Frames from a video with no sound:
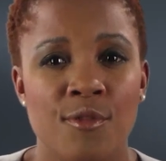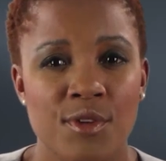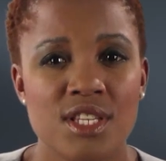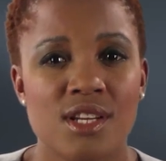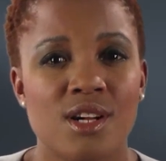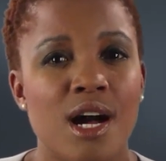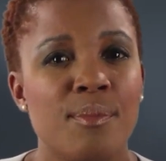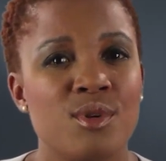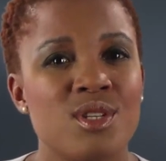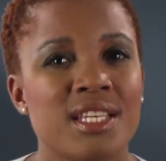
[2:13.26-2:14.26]
Physical
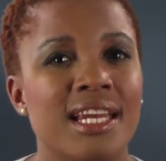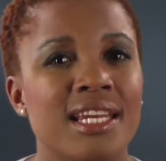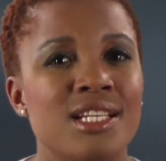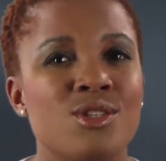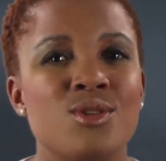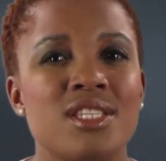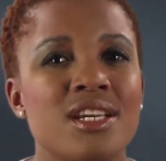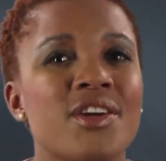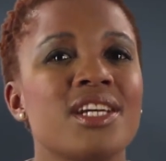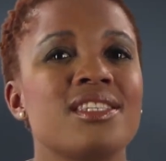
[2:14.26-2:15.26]
abuse can lead to
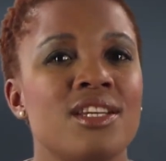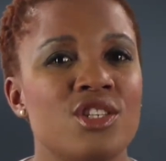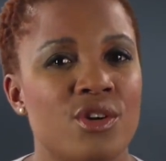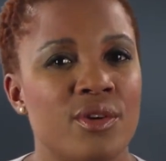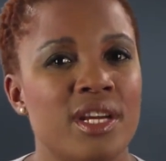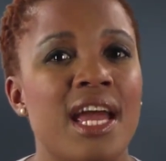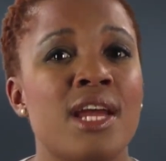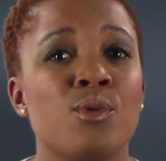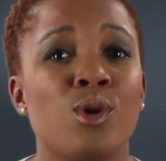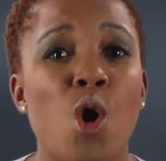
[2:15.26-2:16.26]
serious injury
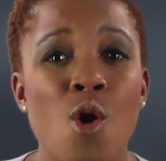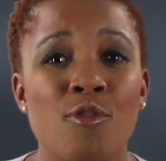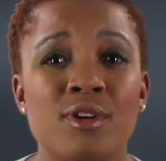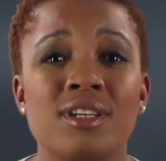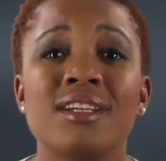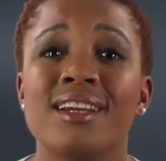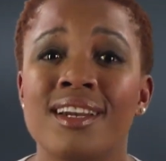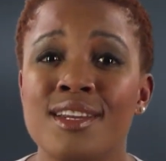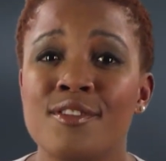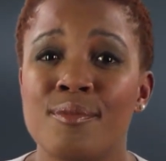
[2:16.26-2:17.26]
and will often
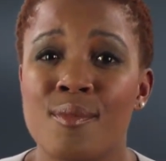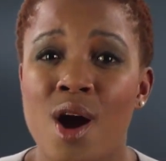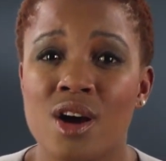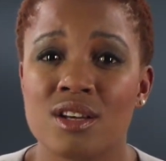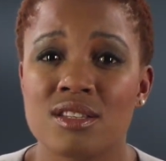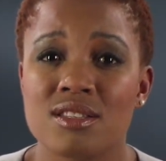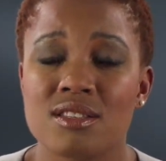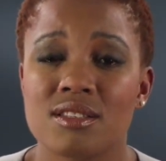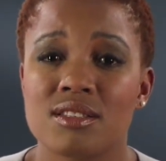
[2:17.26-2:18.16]
leave marks.